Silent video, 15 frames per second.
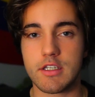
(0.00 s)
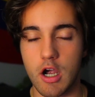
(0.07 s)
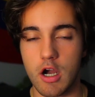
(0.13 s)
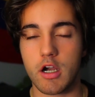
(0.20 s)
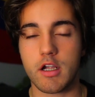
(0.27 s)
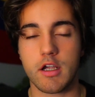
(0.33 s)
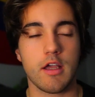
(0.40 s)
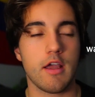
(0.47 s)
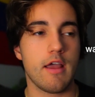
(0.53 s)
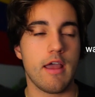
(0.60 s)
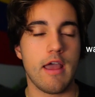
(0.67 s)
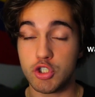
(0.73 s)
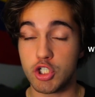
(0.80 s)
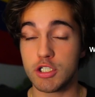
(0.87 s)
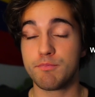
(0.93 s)
dark.
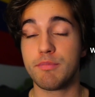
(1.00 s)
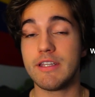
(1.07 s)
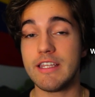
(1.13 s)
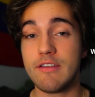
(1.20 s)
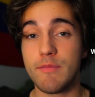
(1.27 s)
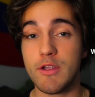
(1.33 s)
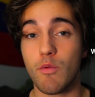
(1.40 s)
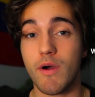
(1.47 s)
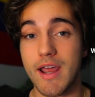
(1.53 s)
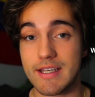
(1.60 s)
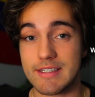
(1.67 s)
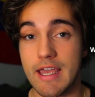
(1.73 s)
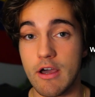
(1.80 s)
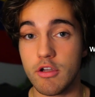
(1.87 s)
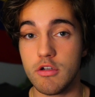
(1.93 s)
Just believe me when
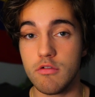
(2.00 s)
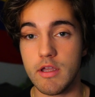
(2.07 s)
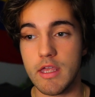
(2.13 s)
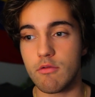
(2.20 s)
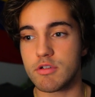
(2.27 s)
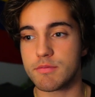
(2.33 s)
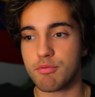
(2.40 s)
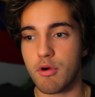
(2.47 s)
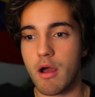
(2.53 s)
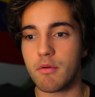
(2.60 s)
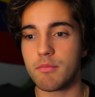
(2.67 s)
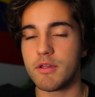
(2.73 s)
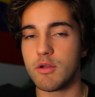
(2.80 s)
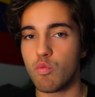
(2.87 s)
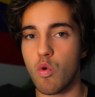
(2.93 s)
I tell you, it was
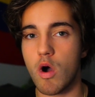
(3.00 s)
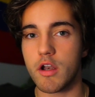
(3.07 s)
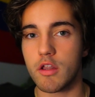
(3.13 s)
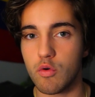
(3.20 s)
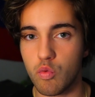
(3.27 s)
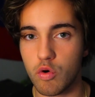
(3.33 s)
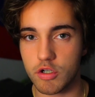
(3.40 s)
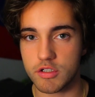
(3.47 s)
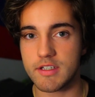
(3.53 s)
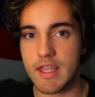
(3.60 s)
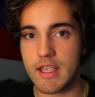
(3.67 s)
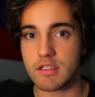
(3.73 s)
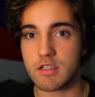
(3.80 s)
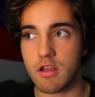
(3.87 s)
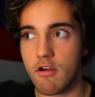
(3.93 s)
probably one of the worst
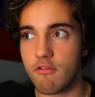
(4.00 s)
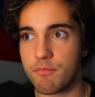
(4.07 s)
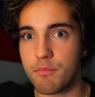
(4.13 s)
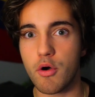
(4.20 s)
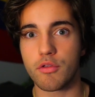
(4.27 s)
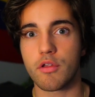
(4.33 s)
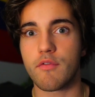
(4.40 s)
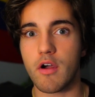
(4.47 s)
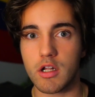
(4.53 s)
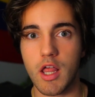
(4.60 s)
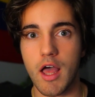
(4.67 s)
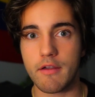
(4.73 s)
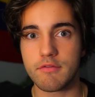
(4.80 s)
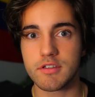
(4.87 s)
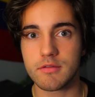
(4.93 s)
days of both of our
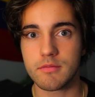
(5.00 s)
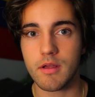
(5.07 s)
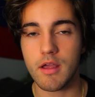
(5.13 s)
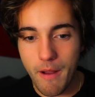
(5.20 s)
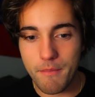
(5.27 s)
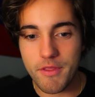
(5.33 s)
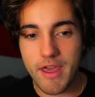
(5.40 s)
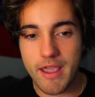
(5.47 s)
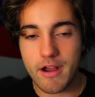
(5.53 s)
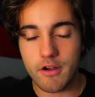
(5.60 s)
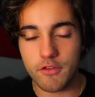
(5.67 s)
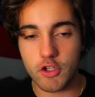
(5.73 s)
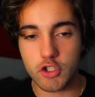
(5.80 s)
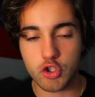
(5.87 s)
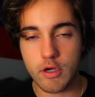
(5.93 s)
lives. From
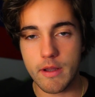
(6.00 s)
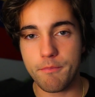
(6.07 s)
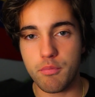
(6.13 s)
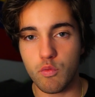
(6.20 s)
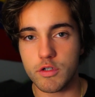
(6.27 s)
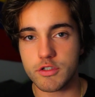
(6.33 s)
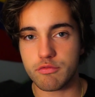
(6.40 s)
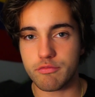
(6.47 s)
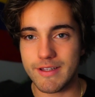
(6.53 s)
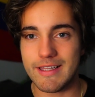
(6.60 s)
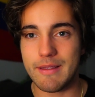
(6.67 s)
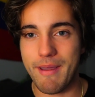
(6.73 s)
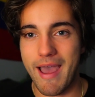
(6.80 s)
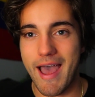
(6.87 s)
there, the trip was really